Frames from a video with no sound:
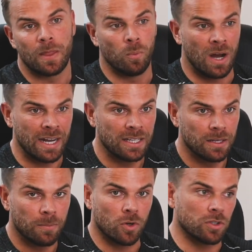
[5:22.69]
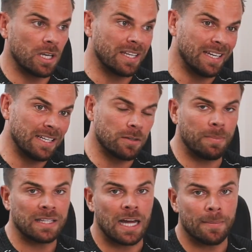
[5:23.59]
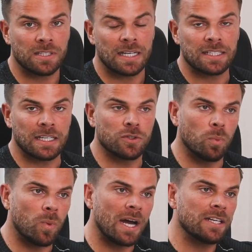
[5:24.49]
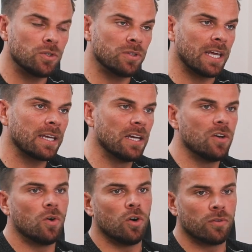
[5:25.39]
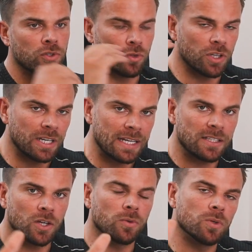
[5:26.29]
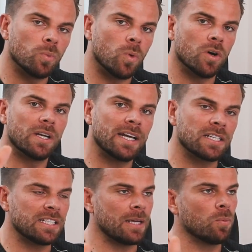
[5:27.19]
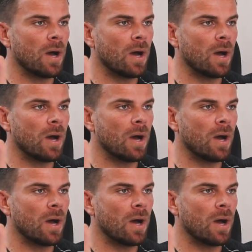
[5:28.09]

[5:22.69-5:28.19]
Why? Because years of bad habits, like I say. So why do you think all of a sudden you need to go to one extreme?